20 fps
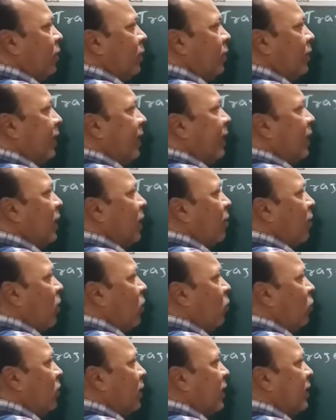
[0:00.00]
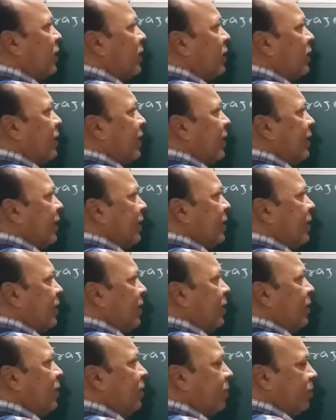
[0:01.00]
Think about its
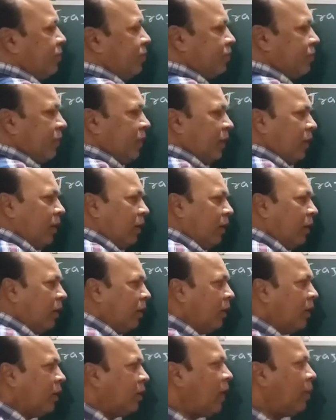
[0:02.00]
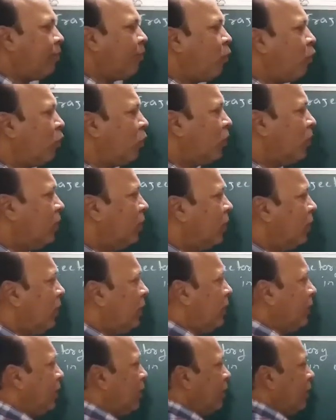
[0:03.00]
trajectory. Suppose
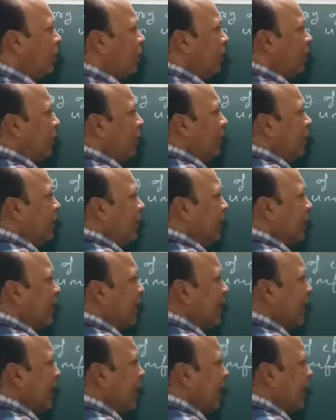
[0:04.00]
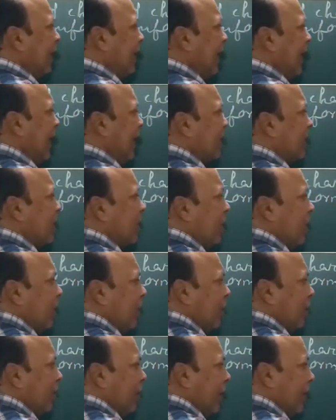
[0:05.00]
this is any
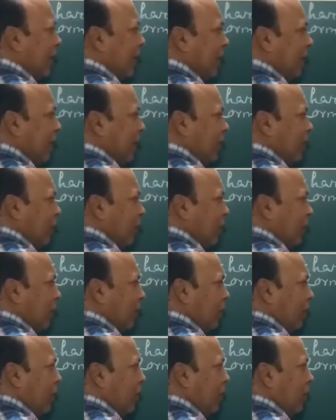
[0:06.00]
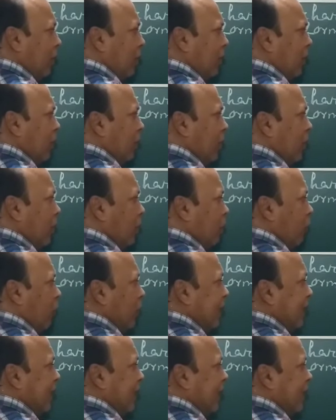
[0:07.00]
external magnetic field
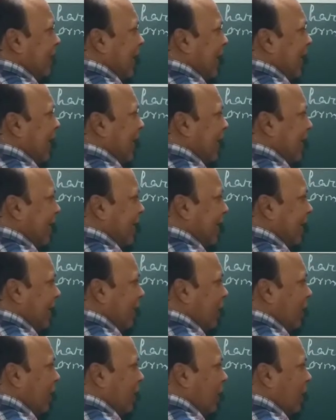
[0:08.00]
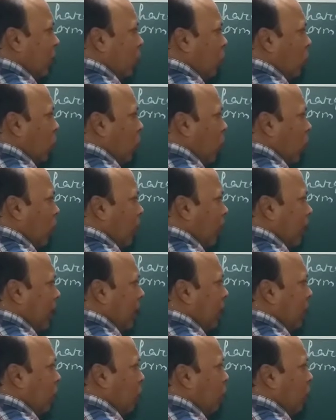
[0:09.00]
which is directed normal
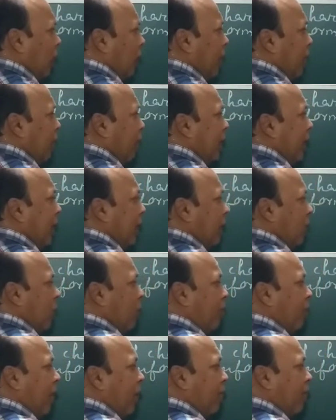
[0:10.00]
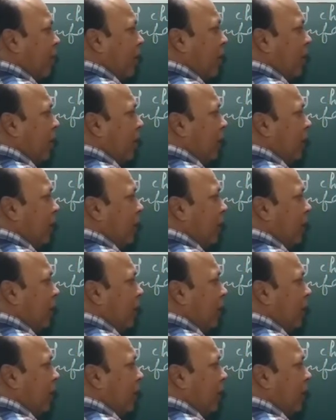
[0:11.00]
to the plane of paper.